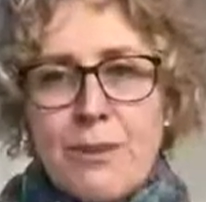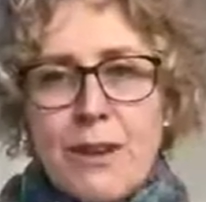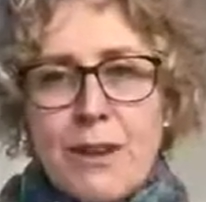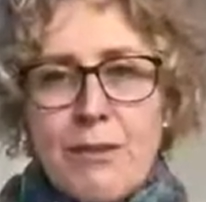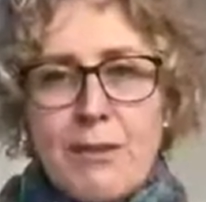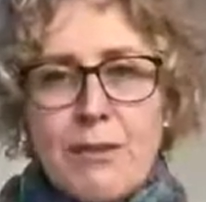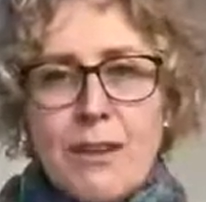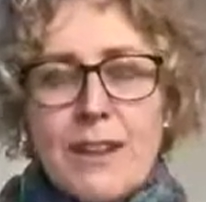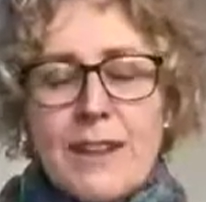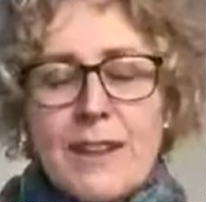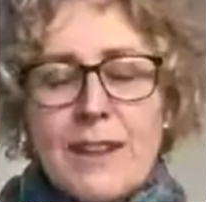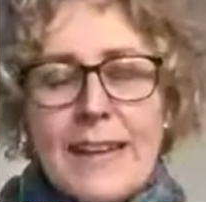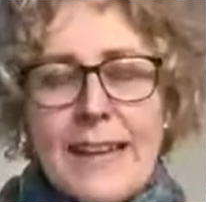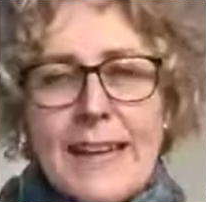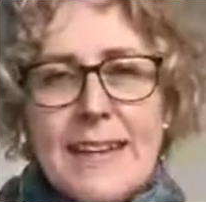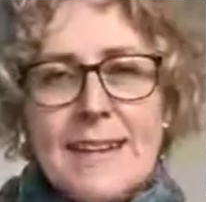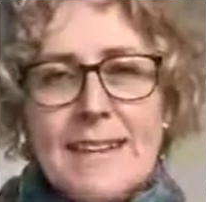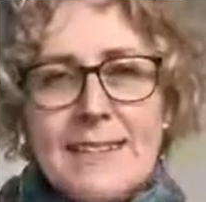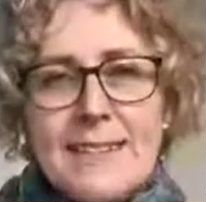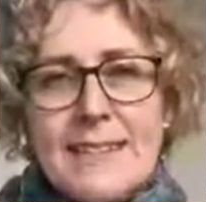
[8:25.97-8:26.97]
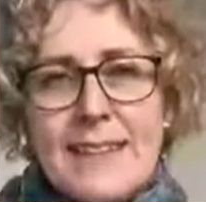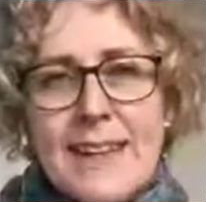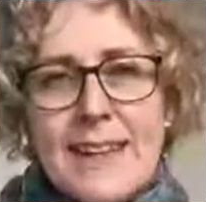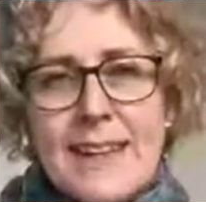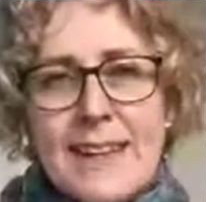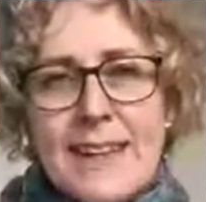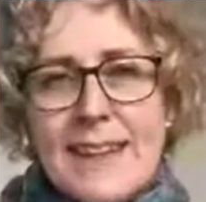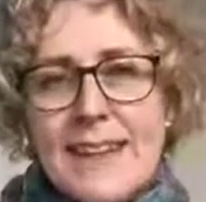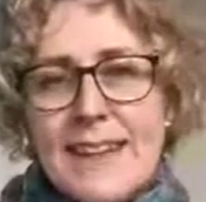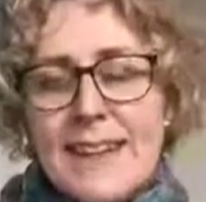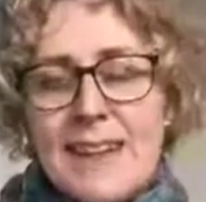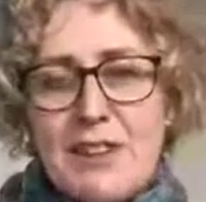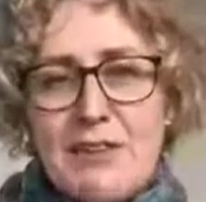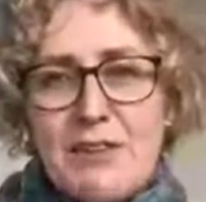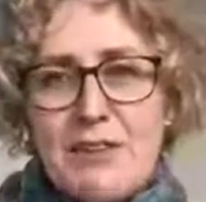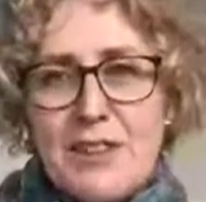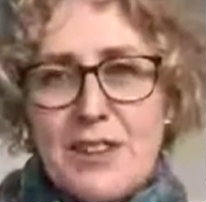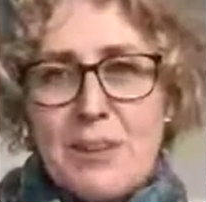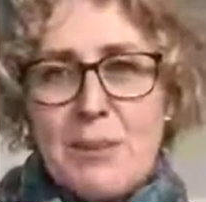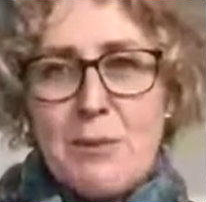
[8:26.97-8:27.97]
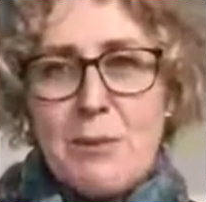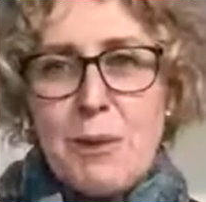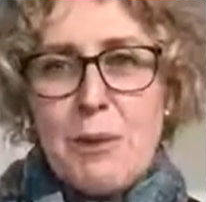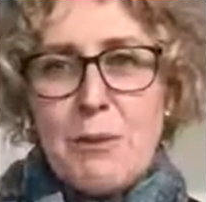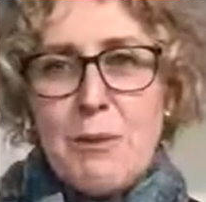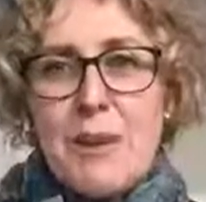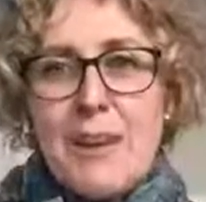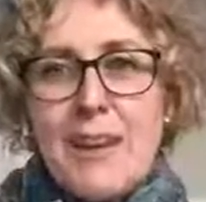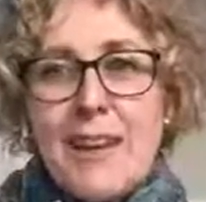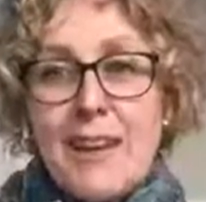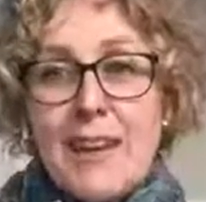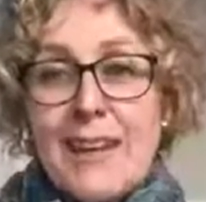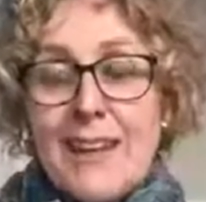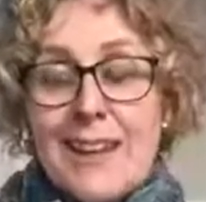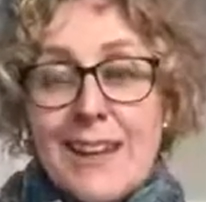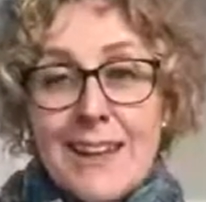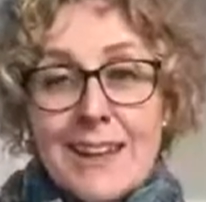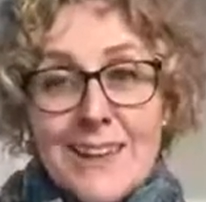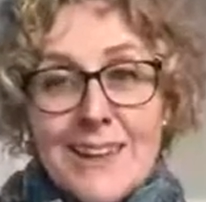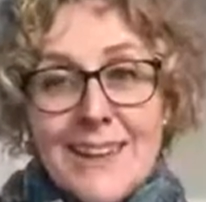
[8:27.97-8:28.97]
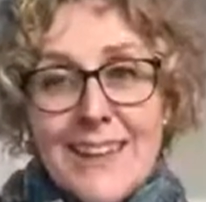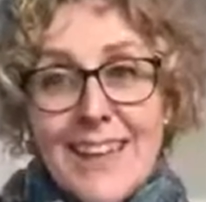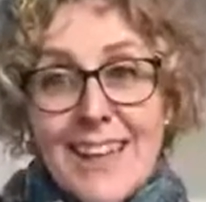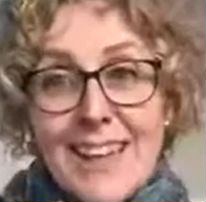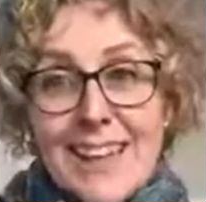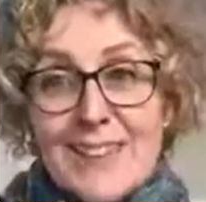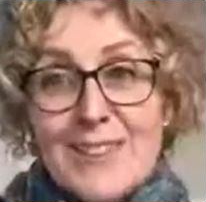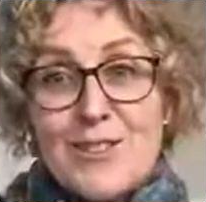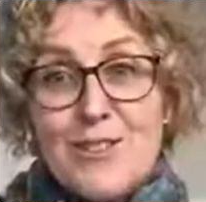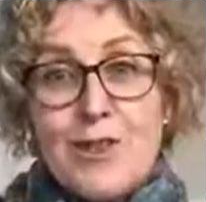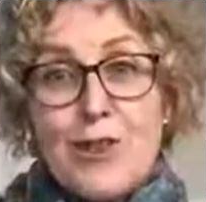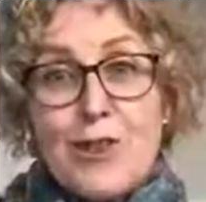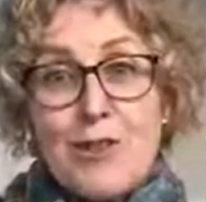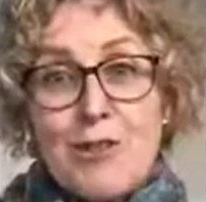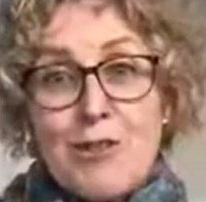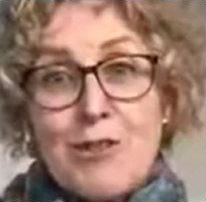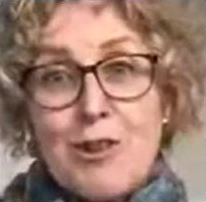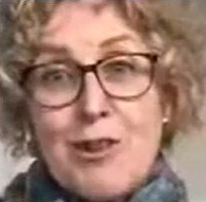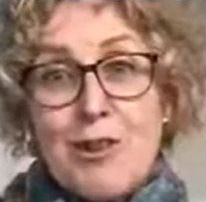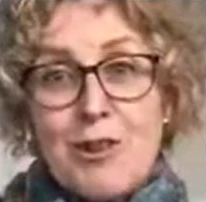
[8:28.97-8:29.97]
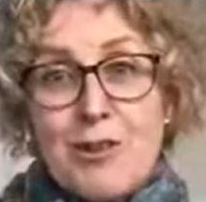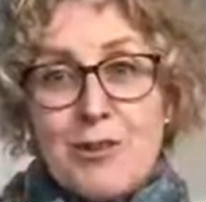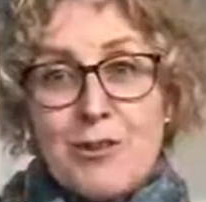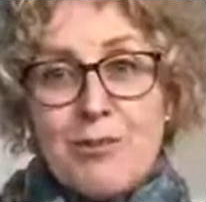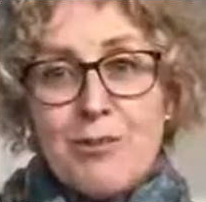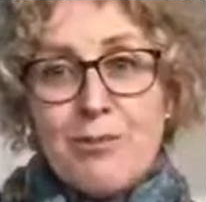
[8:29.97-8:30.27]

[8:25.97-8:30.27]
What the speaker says: I feel like I can't say that enough at the moment. Nothing has gone wrong.